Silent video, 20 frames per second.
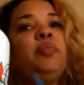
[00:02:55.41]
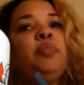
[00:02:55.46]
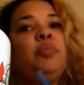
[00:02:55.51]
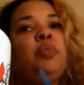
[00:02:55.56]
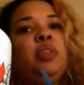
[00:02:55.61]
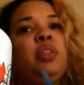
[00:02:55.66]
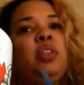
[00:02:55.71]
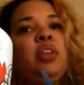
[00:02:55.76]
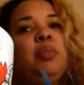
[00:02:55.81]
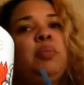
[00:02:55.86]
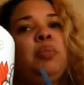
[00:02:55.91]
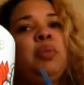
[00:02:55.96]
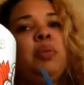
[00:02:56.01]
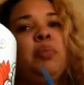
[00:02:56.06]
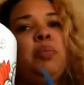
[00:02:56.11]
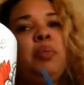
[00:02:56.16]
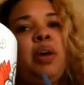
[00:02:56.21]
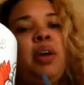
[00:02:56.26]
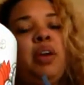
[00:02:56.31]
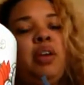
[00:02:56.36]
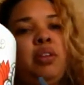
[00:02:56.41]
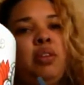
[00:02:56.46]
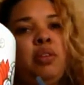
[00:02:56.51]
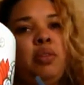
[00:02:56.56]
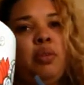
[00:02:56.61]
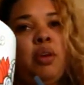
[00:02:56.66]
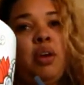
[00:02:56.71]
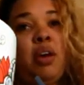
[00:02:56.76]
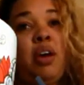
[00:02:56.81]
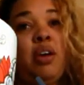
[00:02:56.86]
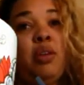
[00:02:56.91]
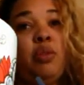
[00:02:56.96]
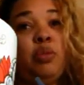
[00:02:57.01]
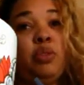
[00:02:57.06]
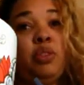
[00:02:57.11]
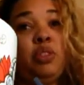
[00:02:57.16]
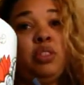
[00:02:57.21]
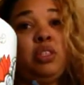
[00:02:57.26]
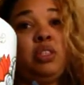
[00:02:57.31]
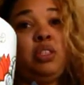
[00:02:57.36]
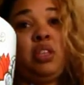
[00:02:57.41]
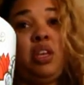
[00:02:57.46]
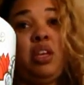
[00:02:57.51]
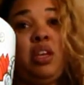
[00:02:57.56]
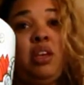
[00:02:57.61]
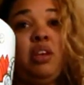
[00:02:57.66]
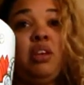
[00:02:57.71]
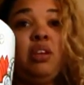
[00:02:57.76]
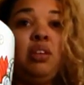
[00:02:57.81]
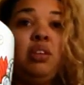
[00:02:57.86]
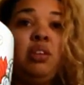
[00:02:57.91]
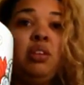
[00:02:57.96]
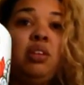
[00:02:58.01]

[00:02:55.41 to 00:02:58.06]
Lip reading: what they meant by, you know, God will just take